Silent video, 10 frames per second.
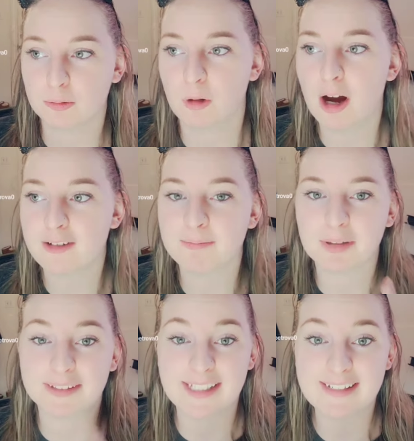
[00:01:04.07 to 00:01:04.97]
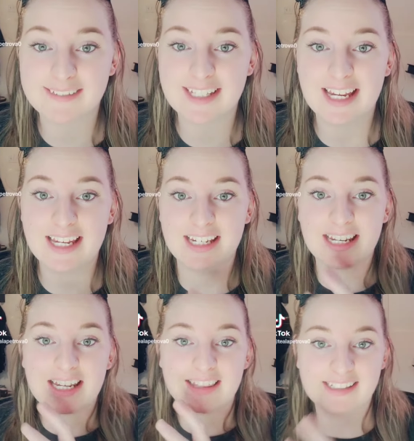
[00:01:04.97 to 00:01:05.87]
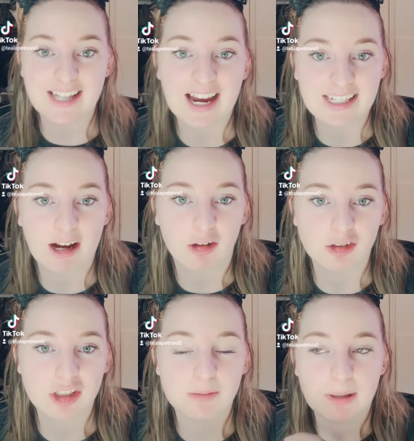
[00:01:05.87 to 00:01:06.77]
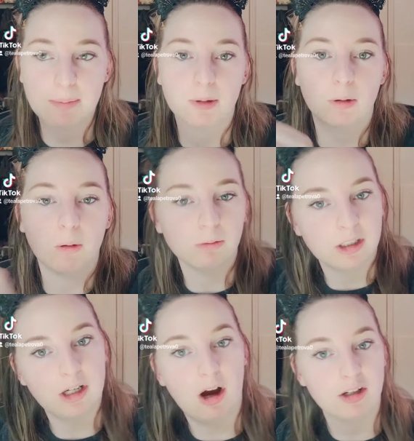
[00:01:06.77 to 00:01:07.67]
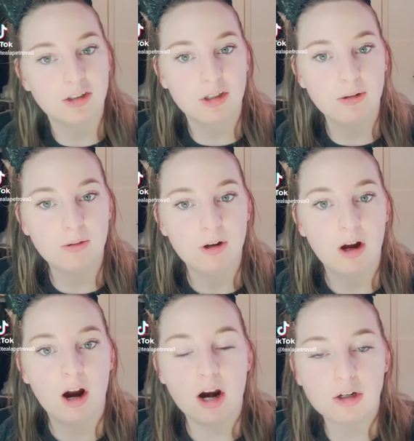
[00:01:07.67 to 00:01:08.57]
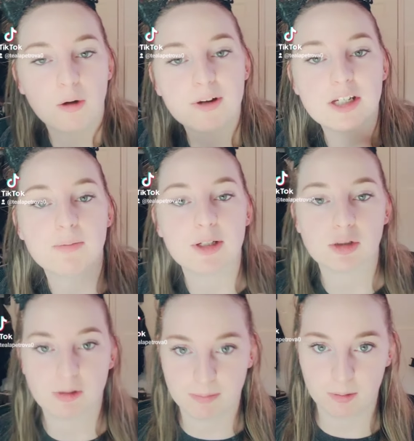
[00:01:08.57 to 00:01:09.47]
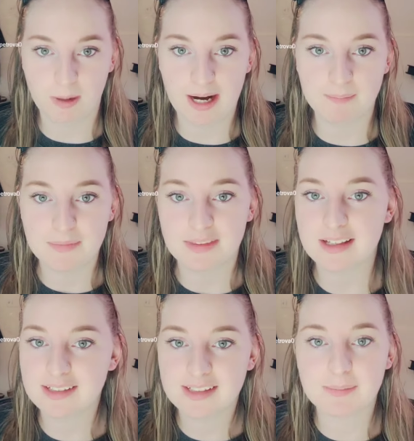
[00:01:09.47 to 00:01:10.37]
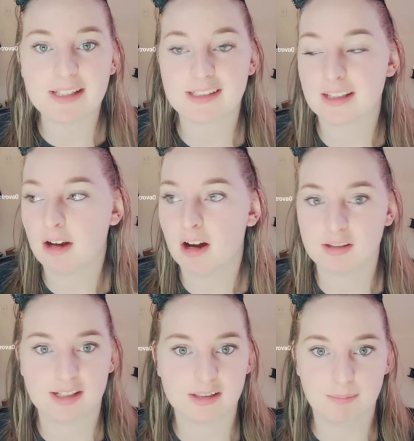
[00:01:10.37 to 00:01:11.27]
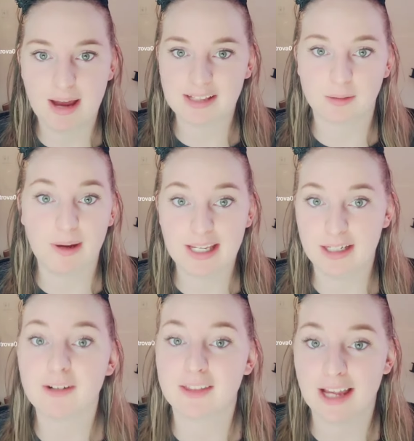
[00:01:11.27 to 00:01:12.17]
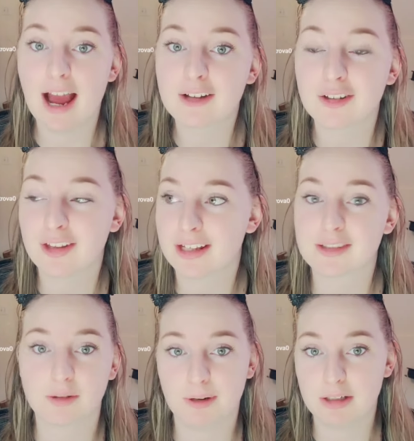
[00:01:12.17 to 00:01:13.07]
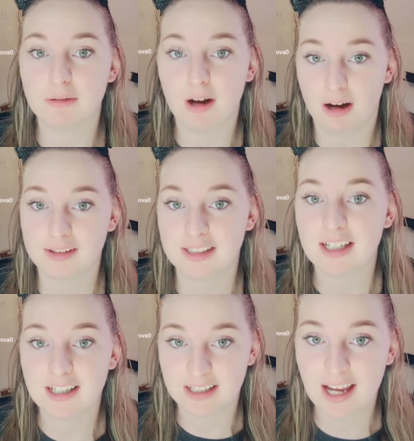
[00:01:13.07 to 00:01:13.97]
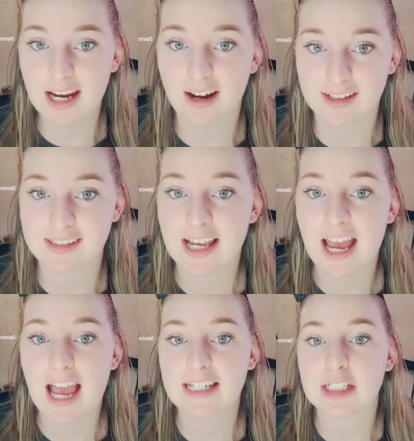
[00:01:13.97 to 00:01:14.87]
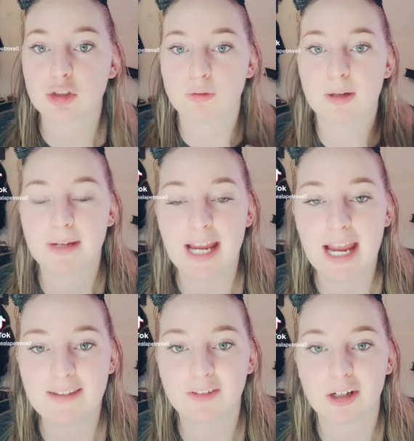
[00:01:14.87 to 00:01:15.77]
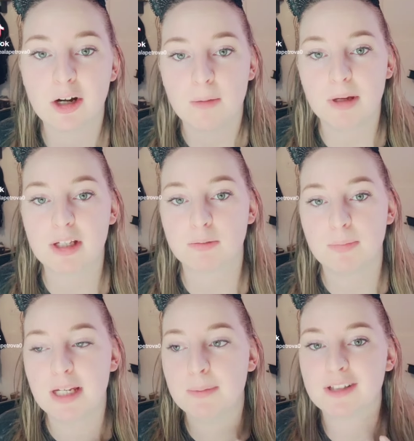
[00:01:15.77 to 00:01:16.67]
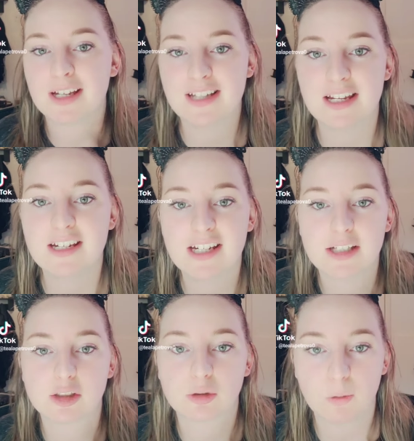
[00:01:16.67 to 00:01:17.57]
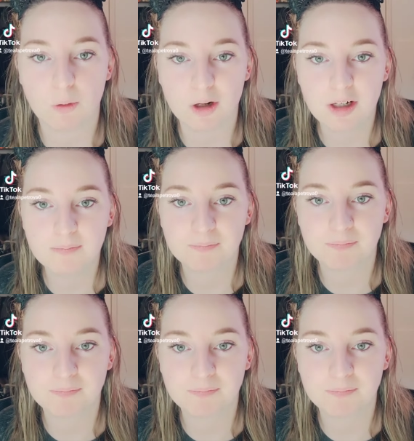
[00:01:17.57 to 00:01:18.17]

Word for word: a lot of beliefs and these ideologies people are holding on to are going to be stripped away. This doesn't mean this can cause like some mass awakening or anything. I actually think it's going to cause chaos and extreme behavior because when people's identity is torn,